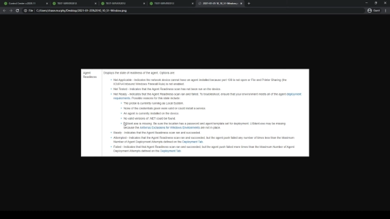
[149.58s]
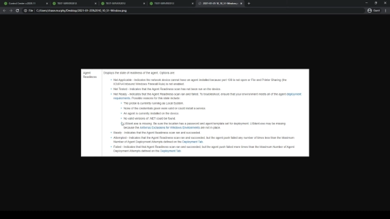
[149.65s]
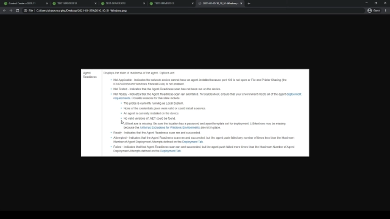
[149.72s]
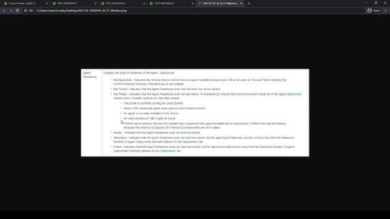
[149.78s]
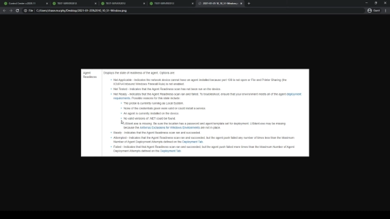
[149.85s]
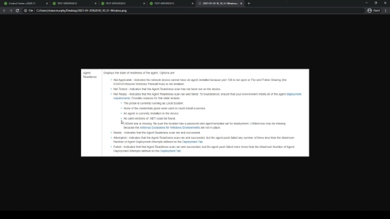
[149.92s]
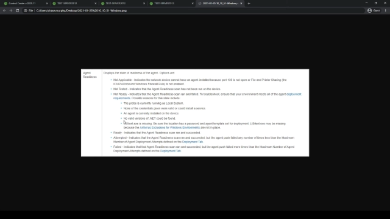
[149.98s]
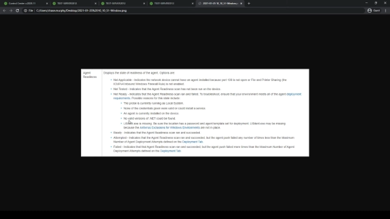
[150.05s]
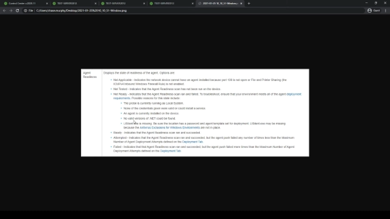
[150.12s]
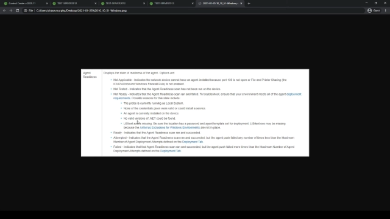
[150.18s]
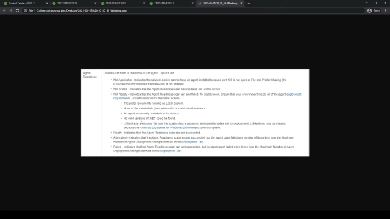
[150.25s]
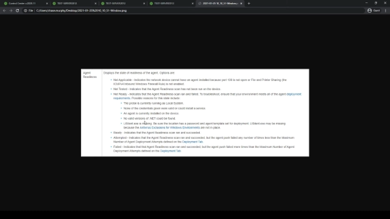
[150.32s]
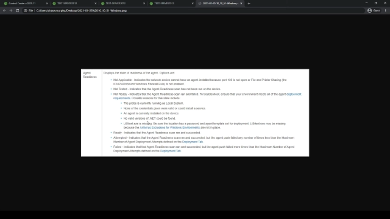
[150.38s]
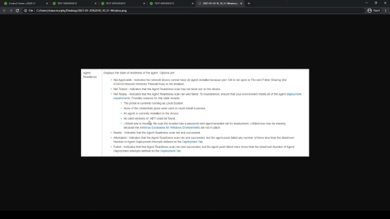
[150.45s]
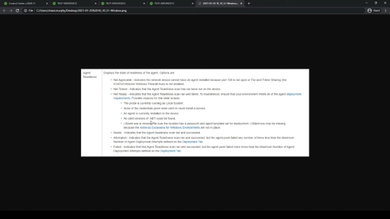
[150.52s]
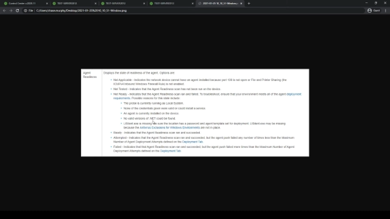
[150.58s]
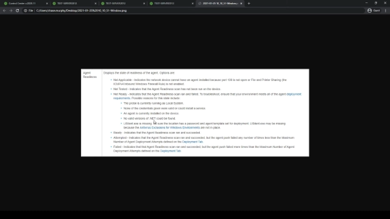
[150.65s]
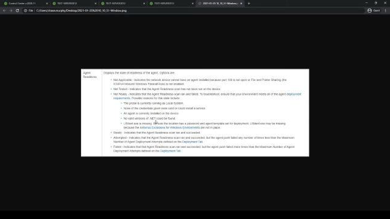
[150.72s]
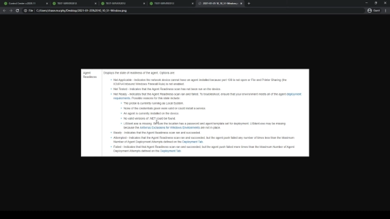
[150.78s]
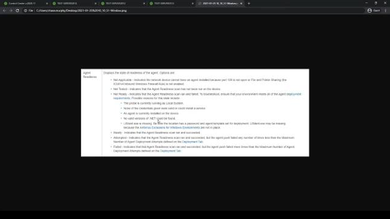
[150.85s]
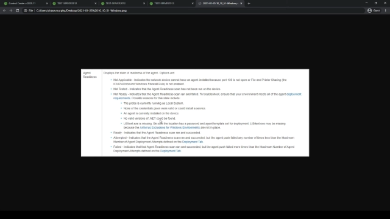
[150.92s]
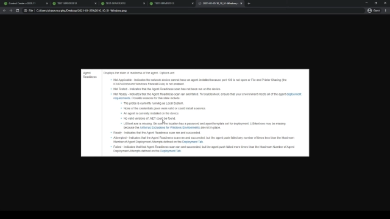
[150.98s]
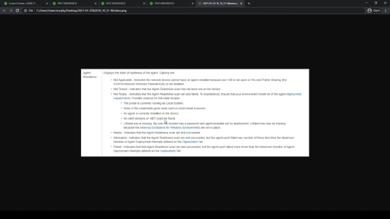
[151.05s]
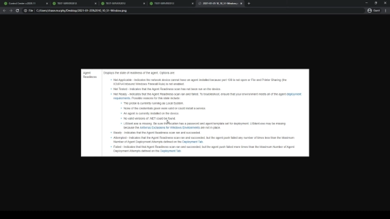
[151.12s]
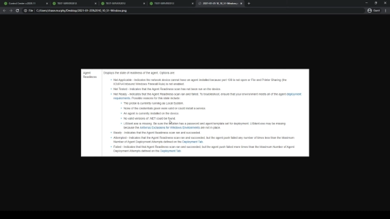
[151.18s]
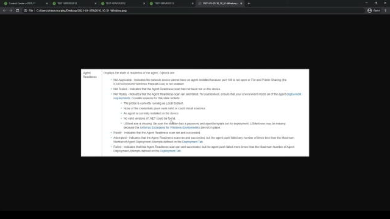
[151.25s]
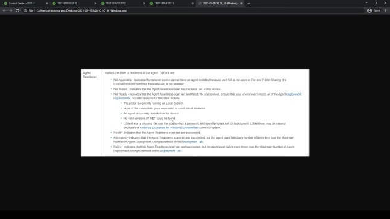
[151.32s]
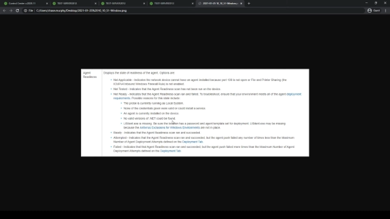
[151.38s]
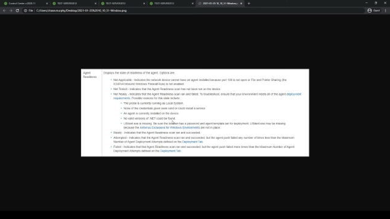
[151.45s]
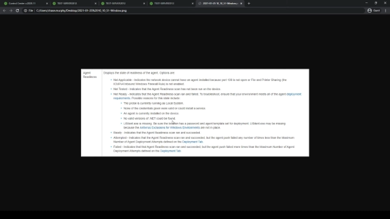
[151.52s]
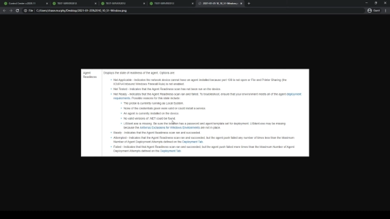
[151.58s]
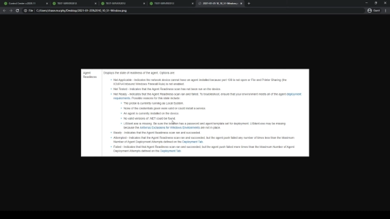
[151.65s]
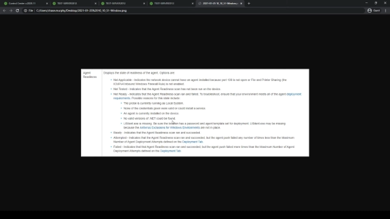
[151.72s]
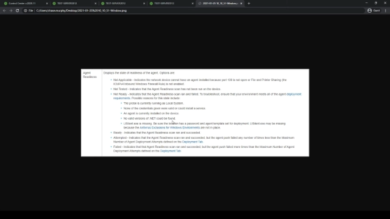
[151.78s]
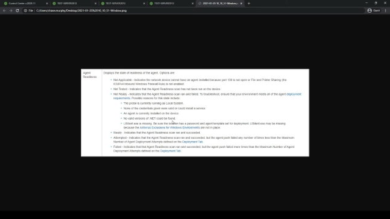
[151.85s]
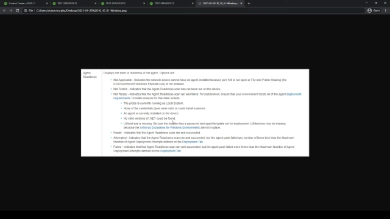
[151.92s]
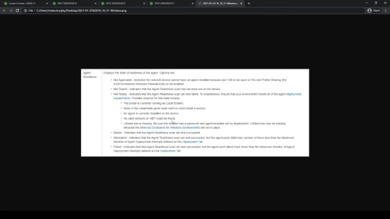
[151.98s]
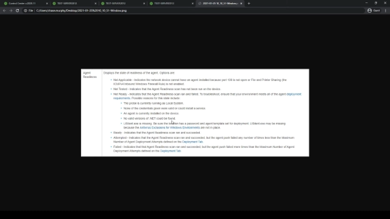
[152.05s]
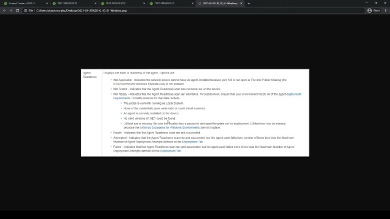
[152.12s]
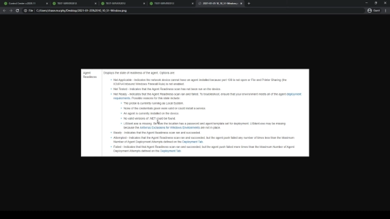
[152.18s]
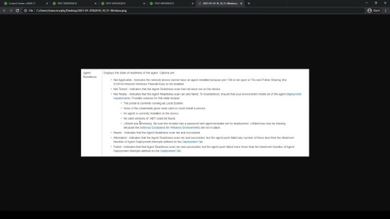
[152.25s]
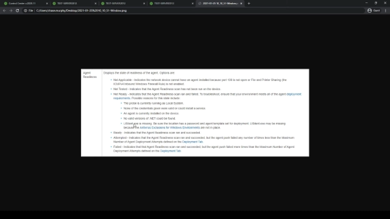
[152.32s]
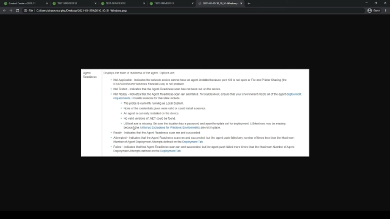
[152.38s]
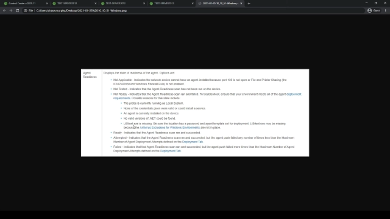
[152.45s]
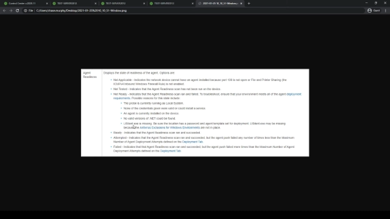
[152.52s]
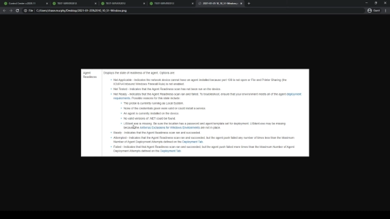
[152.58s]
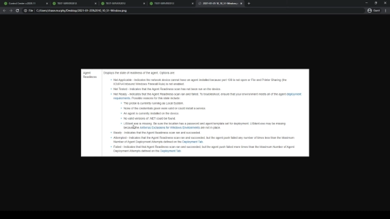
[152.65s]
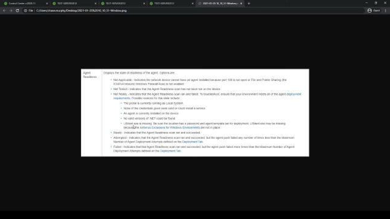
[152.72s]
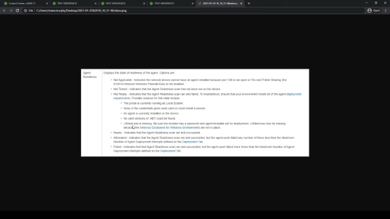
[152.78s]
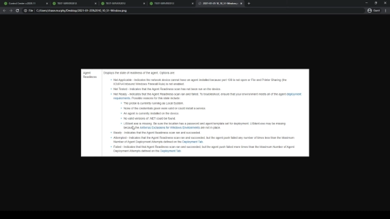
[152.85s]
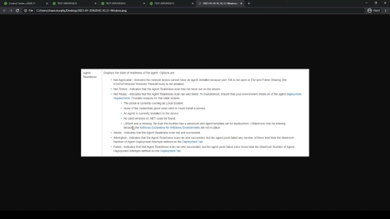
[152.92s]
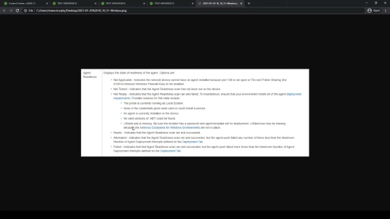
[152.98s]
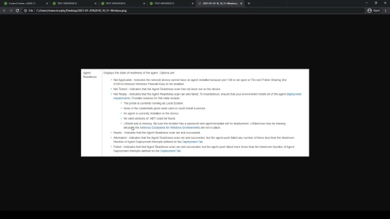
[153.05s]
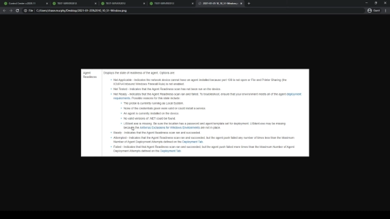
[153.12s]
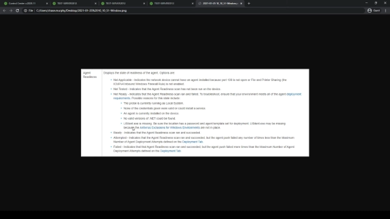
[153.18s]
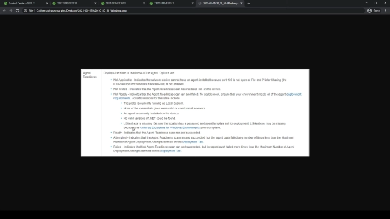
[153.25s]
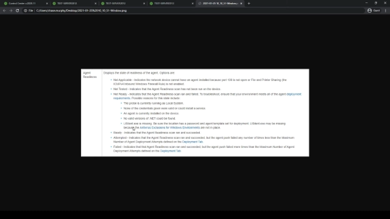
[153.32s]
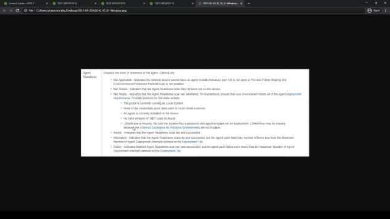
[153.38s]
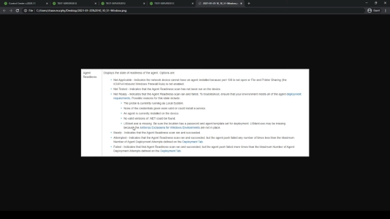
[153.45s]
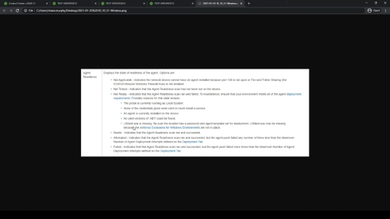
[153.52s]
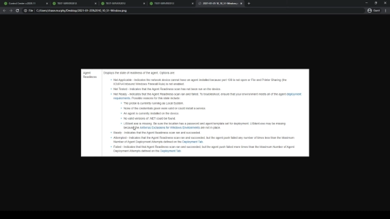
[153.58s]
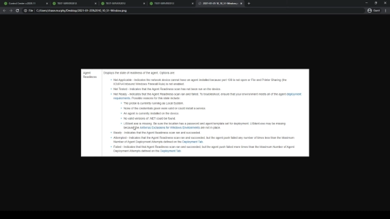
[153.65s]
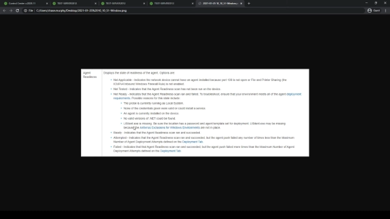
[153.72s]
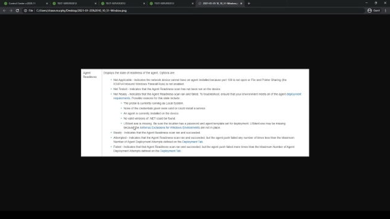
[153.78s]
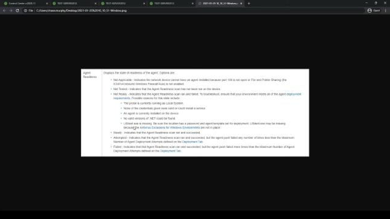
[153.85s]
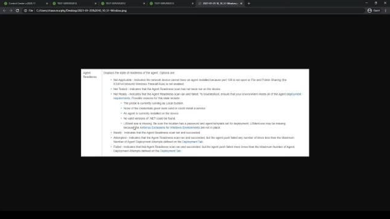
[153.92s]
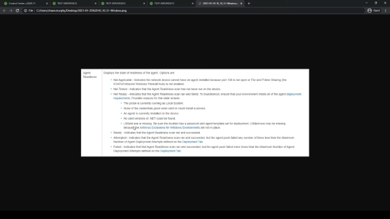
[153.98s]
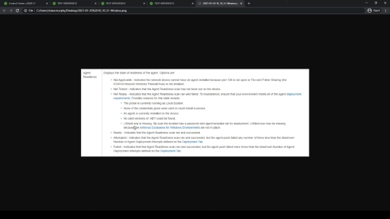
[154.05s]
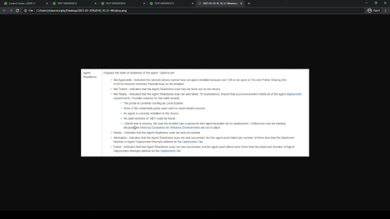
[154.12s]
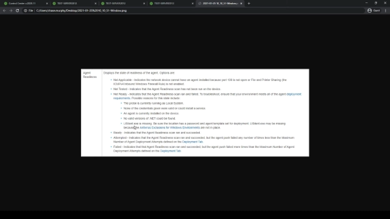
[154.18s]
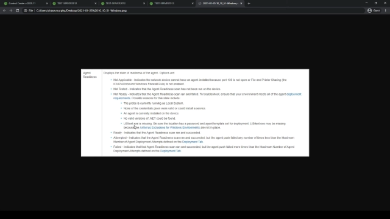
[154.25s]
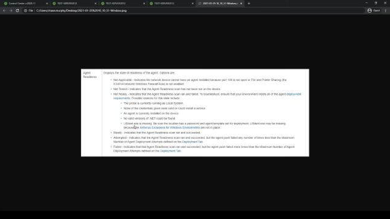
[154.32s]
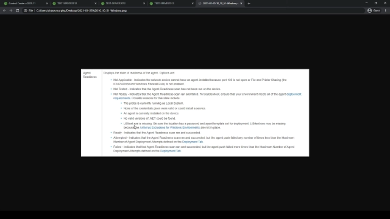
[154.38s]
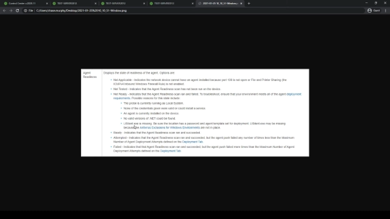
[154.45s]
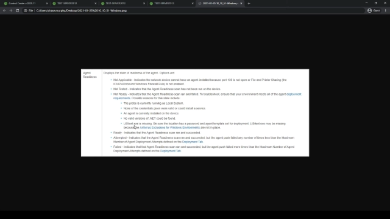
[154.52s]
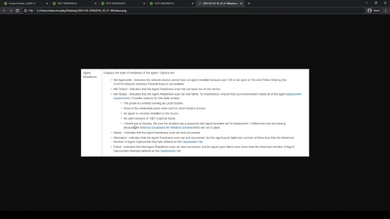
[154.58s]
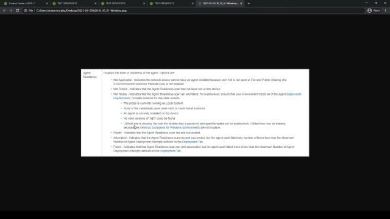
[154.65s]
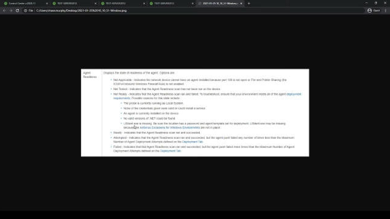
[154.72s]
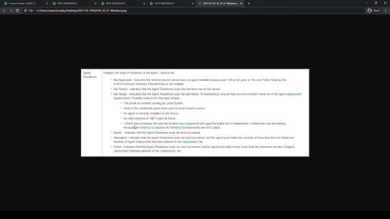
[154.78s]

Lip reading: Nobody's mouth can be seen.